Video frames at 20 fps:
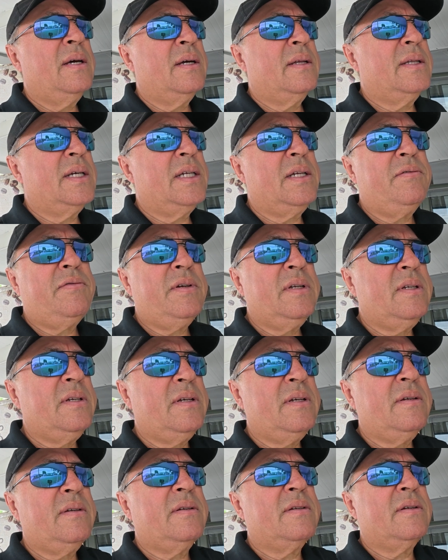The difference
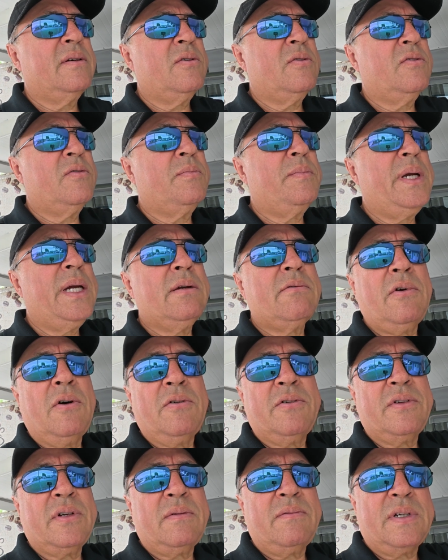is those big
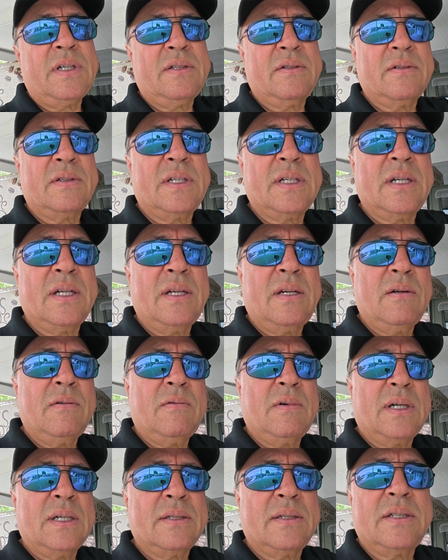roasters versus the little
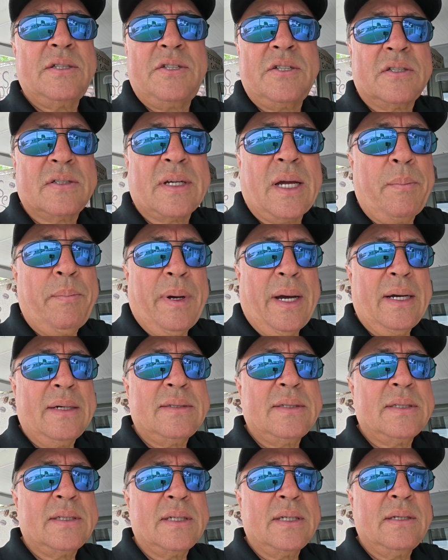ones is just
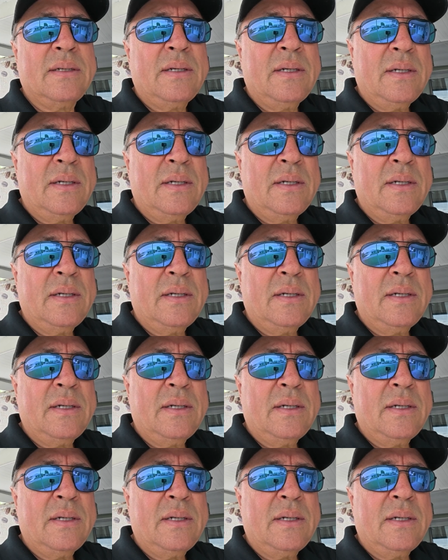capacity.